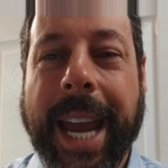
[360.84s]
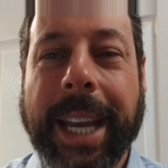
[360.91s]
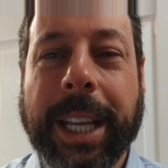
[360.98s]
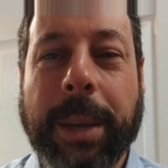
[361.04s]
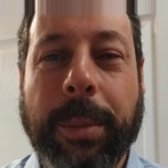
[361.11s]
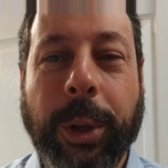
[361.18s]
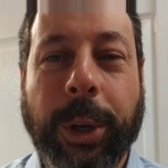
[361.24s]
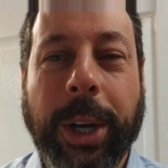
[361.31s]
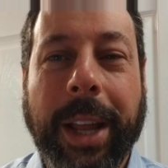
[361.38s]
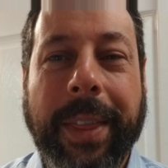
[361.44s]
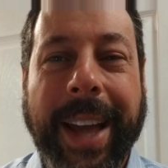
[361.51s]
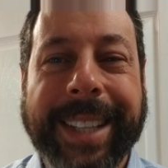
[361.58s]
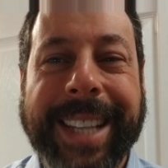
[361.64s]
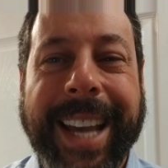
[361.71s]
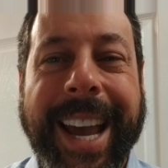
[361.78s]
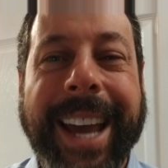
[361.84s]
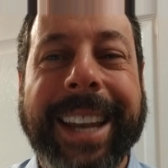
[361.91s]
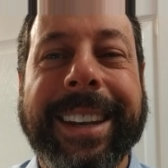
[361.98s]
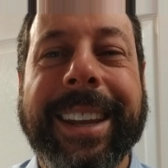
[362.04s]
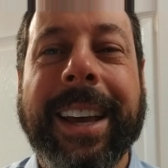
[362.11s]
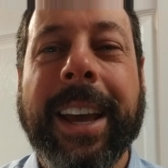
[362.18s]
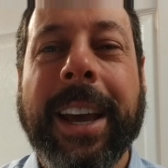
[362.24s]
and community. That's
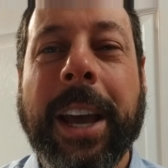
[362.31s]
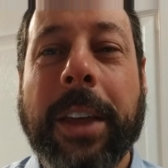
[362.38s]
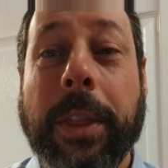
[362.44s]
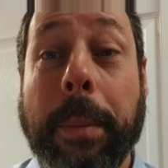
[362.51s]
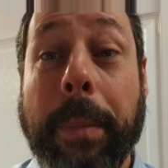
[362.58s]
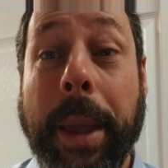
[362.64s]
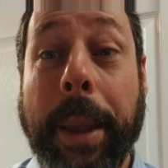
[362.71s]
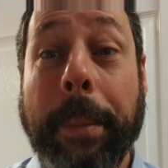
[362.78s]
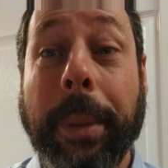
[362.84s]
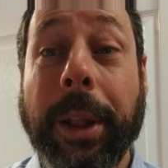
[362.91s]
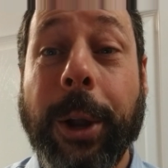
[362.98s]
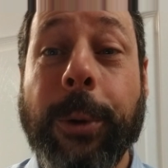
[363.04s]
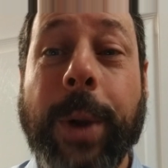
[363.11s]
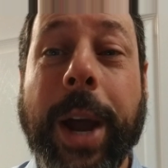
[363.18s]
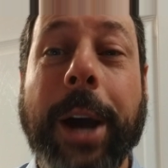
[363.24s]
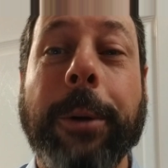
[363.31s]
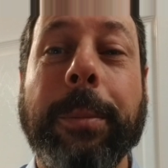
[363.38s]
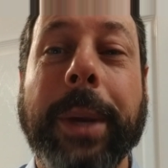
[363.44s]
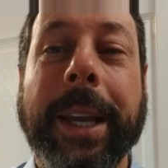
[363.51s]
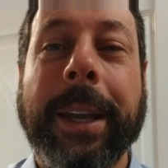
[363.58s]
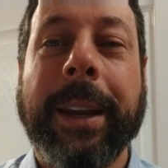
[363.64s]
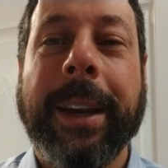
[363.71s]
N. The people around
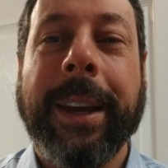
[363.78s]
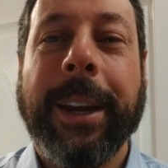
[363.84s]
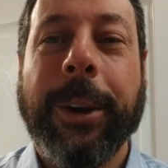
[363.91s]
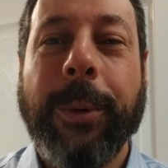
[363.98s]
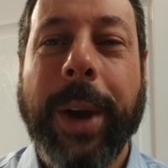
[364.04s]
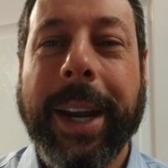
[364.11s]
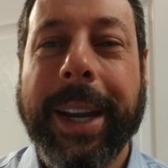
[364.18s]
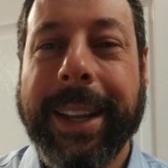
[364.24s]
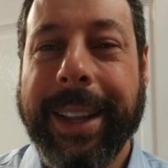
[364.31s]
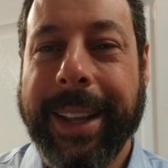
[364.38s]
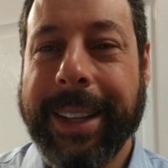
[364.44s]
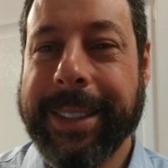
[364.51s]
me, right?